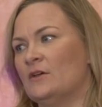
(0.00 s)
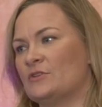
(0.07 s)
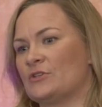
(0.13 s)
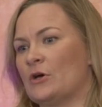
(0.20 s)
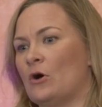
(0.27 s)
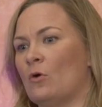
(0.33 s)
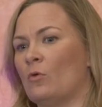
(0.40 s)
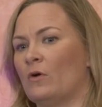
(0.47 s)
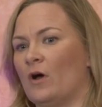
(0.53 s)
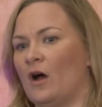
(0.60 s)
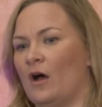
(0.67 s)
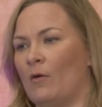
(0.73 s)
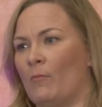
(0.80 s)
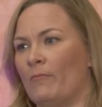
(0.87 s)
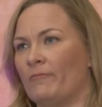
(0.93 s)
So
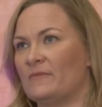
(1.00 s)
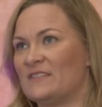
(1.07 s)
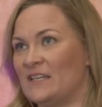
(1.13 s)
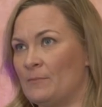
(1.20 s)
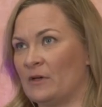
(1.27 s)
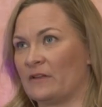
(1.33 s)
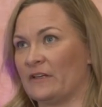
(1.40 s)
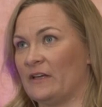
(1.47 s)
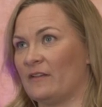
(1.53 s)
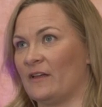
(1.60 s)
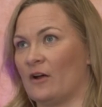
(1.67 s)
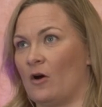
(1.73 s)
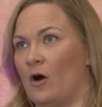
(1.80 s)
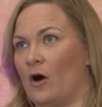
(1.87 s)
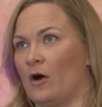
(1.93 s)
um, typically
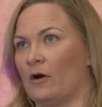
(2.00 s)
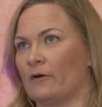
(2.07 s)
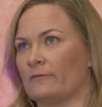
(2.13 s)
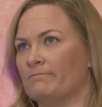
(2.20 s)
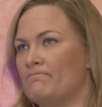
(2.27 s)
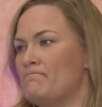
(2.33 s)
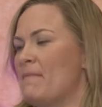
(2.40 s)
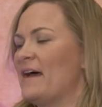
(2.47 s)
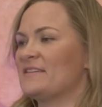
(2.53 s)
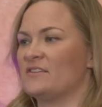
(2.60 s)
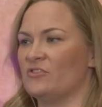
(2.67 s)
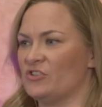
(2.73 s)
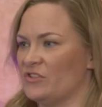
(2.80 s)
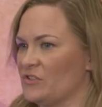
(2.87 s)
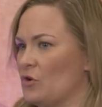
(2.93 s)
there are
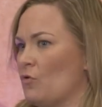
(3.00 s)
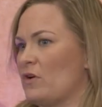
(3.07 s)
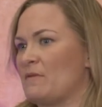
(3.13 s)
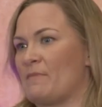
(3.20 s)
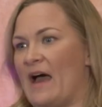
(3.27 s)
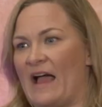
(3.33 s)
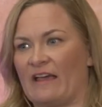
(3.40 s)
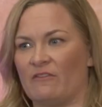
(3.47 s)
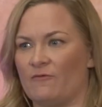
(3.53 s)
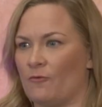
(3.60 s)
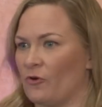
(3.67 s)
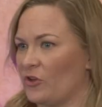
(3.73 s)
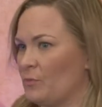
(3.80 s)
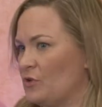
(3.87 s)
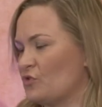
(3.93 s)
messages going back and
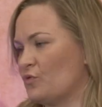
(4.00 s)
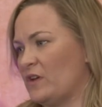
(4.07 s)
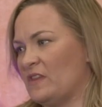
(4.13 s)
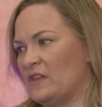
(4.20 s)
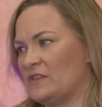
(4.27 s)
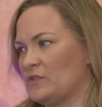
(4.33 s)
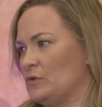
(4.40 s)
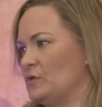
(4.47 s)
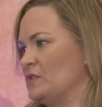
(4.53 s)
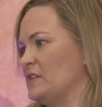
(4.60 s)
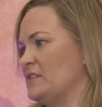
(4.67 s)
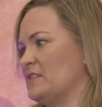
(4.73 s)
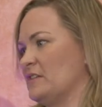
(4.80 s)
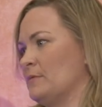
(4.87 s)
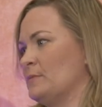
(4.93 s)
forth between these two
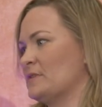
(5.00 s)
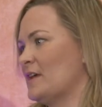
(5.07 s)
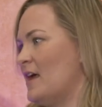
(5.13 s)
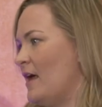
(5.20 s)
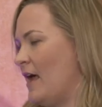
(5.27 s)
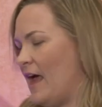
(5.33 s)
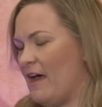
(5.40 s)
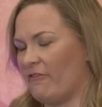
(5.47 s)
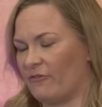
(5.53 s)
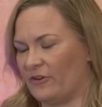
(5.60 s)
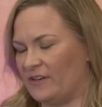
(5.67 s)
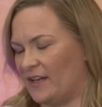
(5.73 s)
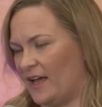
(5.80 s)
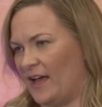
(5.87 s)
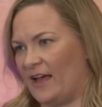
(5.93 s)
systems
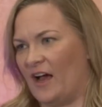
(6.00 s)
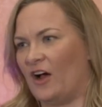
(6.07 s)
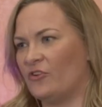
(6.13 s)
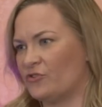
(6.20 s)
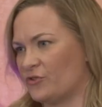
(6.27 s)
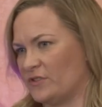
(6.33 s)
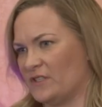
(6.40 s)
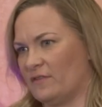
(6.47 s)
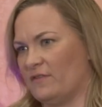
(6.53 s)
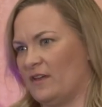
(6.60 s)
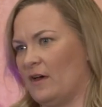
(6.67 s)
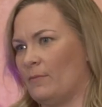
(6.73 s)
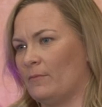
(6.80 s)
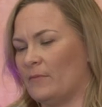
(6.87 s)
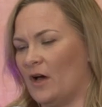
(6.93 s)
every day, hundreds of
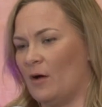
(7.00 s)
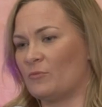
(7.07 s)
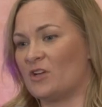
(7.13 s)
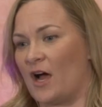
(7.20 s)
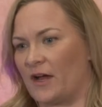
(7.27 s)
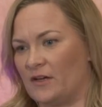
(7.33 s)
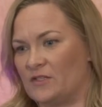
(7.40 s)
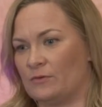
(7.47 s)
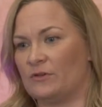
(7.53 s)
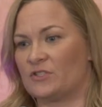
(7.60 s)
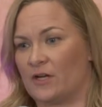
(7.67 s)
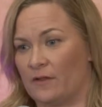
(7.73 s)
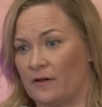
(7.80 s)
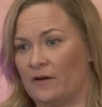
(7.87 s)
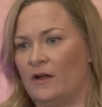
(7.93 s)
them um, talking to
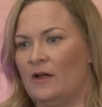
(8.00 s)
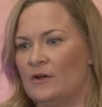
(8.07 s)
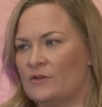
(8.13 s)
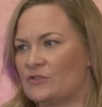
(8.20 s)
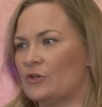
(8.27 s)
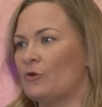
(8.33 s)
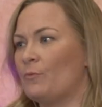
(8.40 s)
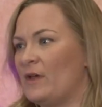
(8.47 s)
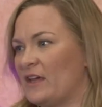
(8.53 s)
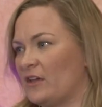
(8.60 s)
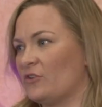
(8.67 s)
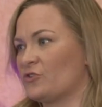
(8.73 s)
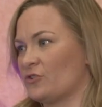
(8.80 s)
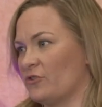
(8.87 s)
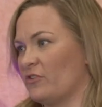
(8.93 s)
each other. So
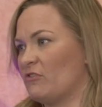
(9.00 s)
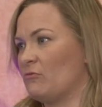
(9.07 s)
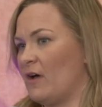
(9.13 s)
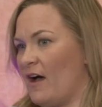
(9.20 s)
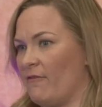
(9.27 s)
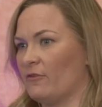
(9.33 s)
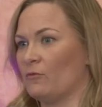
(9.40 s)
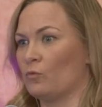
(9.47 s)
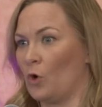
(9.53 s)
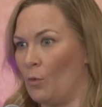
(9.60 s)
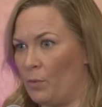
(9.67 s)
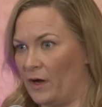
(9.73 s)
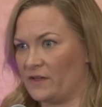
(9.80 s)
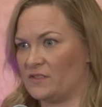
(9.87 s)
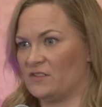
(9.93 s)
making sure that you have a
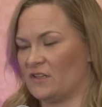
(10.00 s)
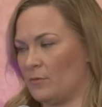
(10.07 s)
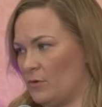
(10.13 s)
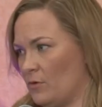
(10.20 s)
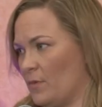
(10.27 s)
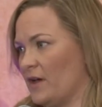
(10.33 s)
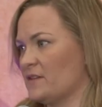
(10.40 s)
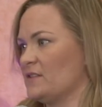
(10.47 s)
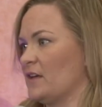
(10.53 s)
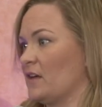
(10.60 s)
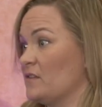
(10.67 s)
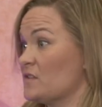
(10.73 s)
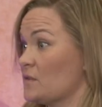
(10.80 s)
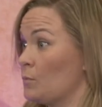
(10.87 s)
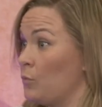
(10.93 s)
robust WMS that
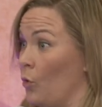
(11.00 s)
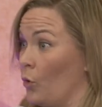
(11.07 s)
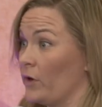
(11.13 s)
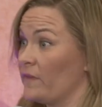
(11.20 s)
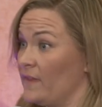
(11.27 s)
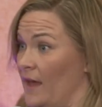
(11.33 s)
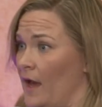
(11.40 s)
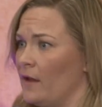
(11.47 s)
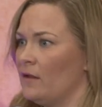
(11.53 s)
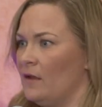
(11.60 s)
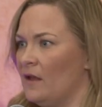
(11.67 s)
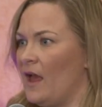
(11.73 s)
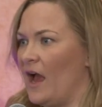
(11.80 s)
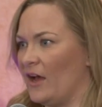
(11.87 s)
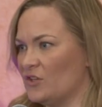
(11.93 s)
can support that
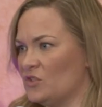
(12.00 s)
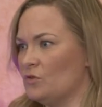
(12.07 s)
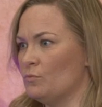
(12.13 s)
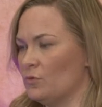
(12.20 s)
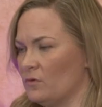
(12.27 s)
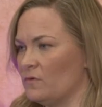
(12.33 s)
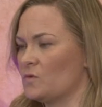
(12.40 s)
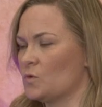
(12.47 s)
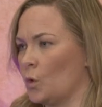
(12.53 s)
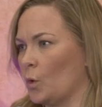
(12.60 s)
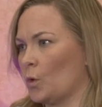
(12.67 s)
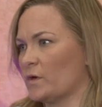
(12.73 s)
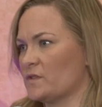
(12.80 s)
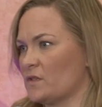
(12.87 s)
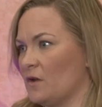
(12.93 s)
as you move
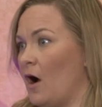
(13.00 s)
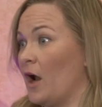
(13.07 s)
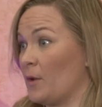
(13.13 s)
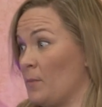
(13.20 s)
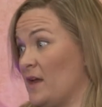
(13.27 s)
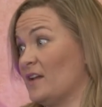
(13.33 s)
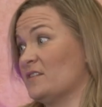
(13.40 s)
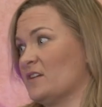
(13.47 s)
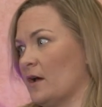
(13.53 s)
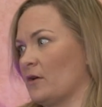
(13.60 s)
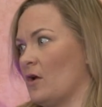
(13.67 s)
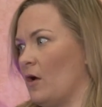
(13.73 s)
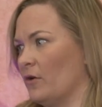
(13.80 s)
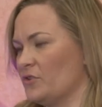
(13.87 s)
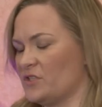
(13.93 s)
towards an automated
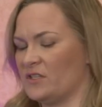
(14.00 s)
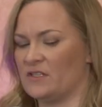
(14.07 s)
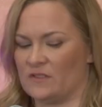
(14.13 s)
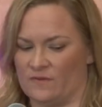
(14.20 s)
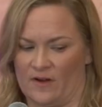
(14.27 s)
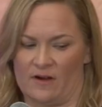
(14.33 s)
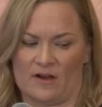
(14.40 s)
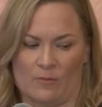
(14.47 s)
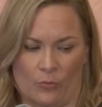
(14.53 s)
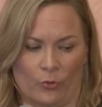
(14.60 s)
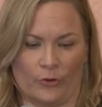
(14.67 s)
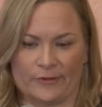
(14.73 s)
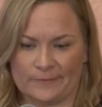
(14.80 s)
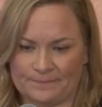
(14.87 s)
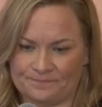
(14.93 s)
technology is very
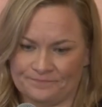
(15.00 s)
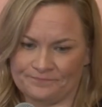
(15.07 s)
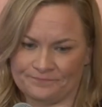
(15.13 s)
important.